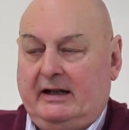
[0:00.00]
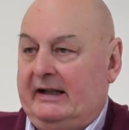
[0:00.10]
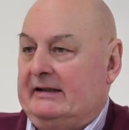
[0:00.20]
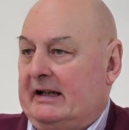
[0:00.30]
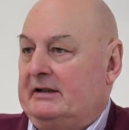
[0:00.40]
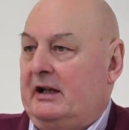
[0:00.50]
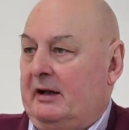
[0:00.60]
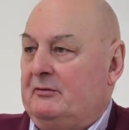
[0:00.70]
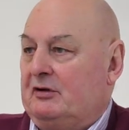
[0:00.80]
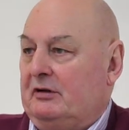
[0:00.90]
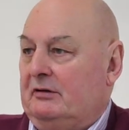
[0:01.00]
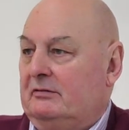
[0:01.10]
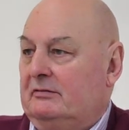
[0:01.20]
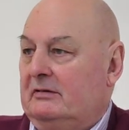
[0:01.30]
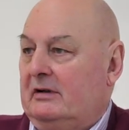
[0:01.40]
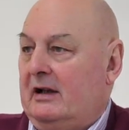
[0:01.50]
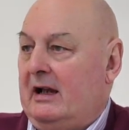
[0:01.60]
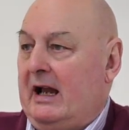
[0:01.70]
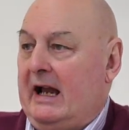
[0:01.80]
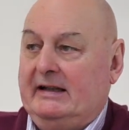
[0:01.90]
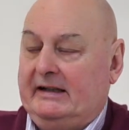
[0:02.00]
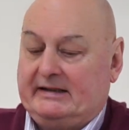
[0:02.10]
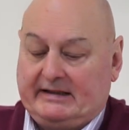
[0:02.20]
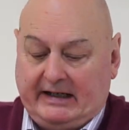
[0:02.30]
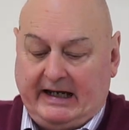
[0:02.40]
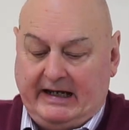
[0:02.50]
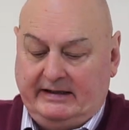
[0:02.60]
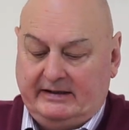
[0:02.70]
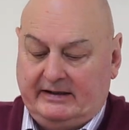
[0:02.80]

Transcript: it does come true. And it's seen